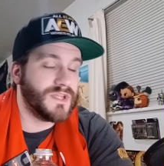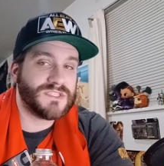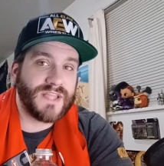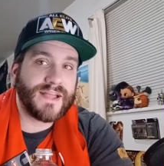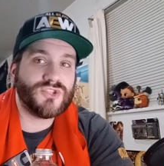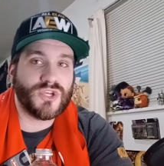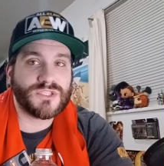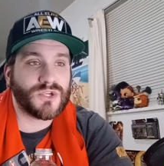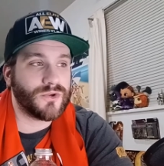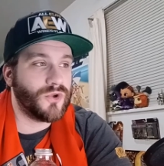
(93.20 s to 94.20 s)
it's not
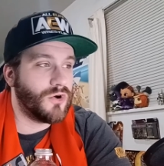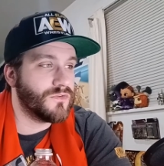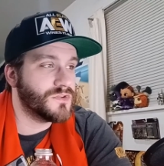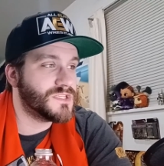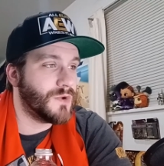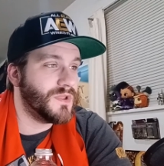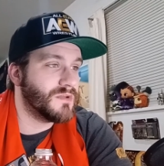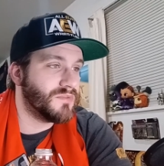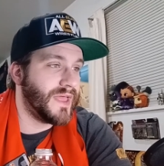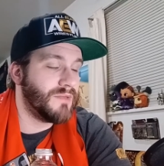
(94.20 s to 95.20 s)
just turnovers that we
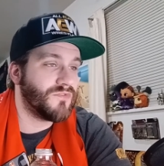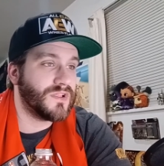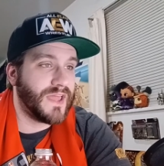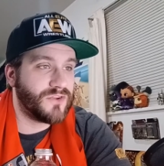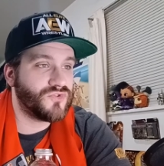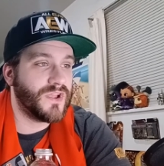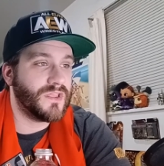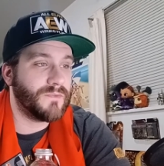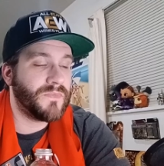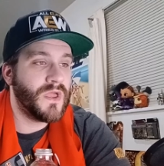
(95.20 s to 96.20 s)
can blame for Atlanta
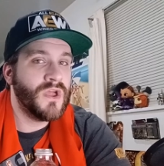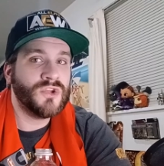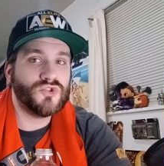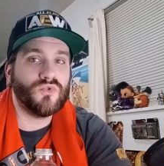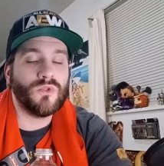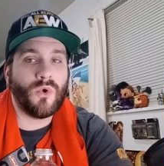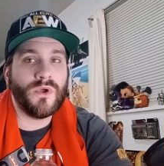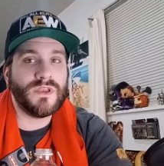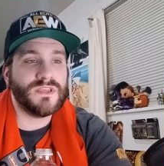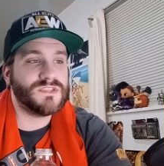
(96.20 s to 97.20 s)
trailing. Jewel
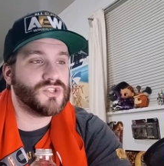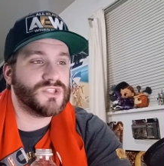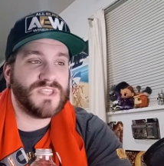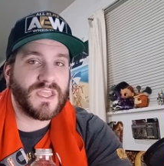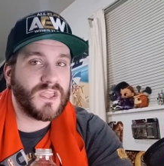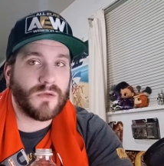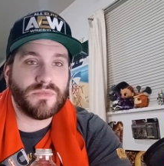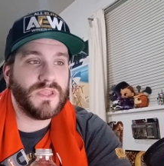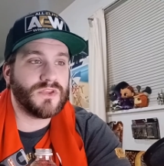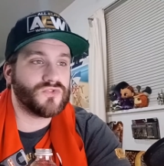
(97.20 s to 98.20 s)
Lloyd is just taking
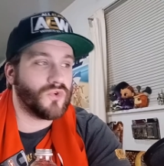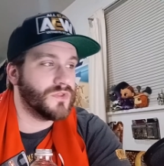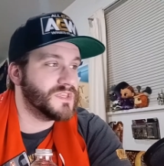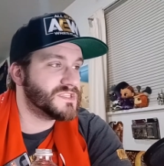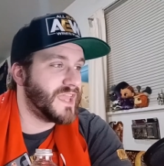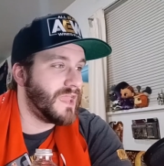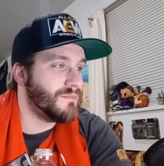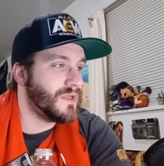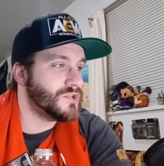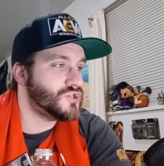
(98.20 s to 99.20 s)
complete control of this
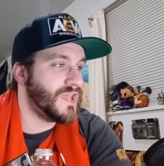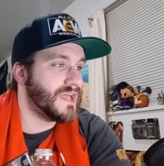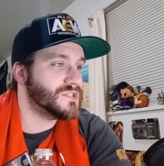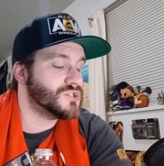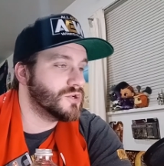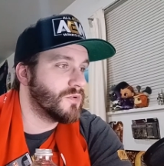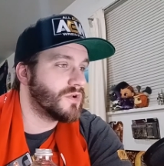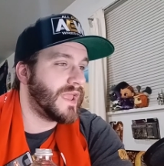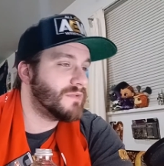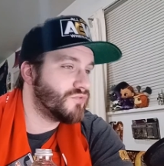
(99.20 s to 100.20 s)
game, and she has Sue
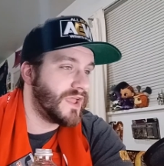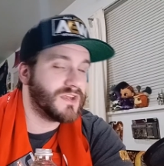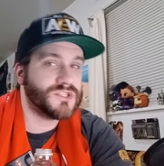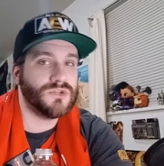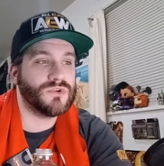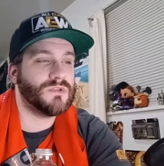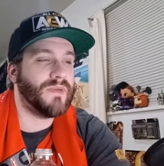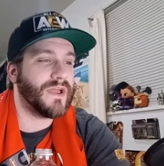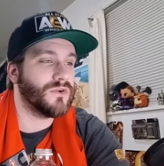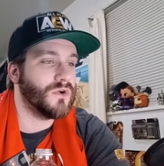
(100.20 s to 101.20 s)
Bird and Breanna Stewart to
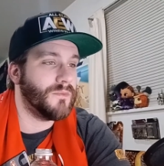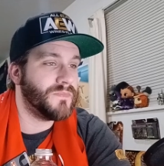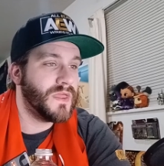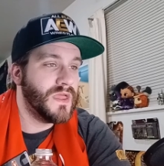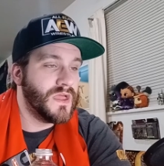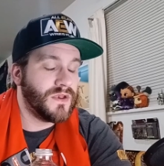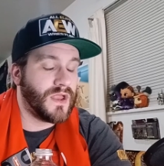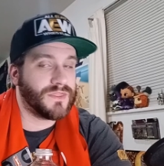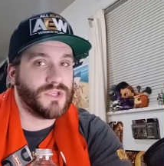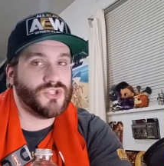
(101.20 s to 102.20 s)
back her up.
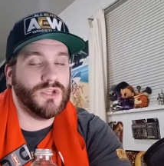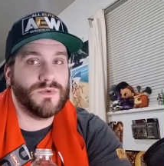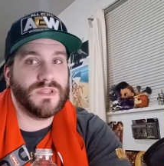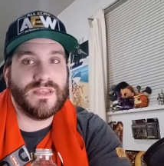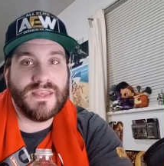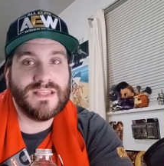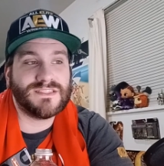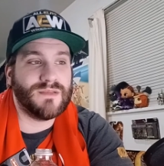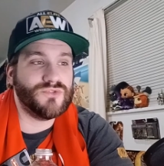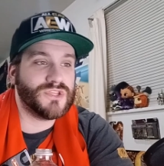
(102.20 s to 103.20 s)
Not that she really needs
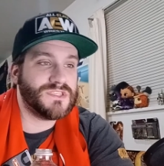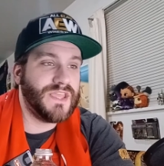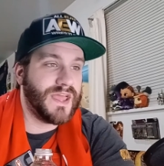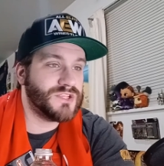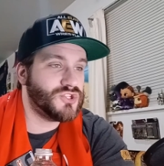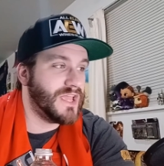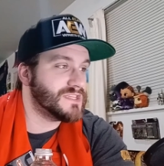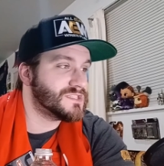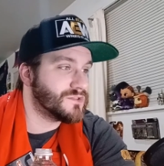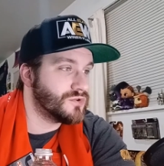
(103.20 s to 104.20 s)
them just yet. She
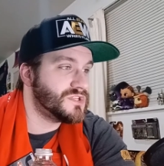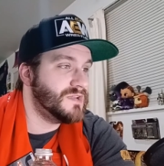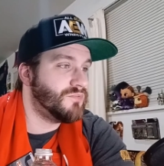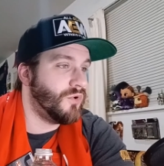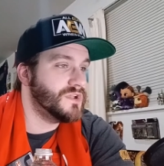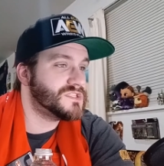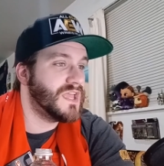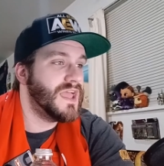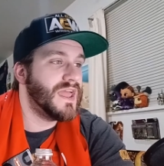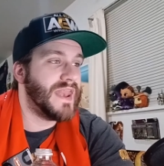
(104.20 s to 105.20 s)
has 13 points,
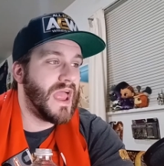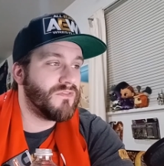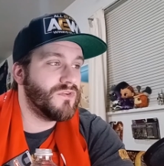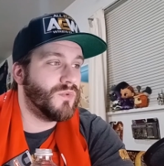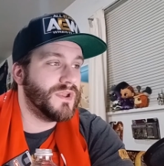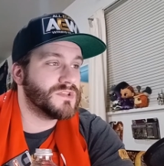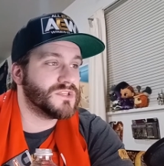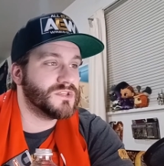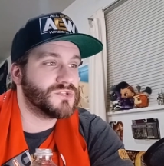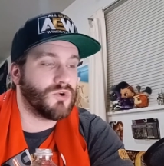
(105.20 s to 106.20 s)
and everyone else
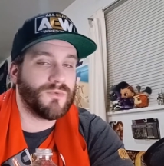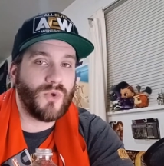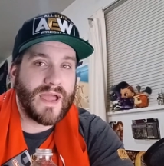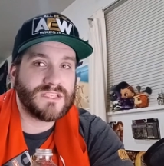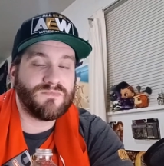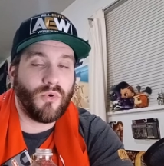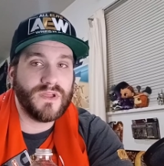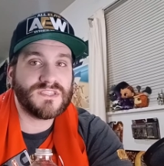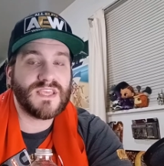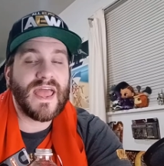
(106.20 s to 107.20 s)
on the Storm who has
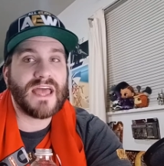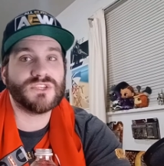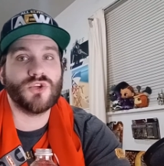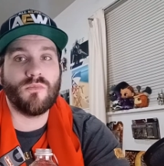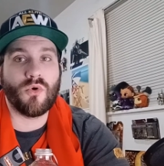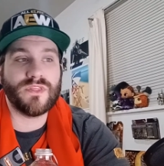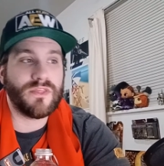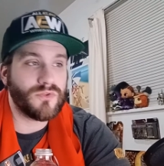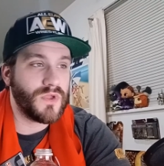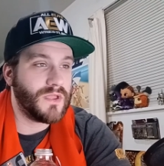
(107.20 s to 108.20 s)
points has no more than
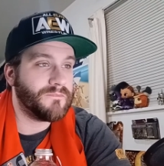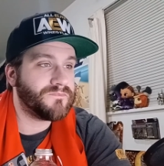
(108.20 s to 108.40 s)
3.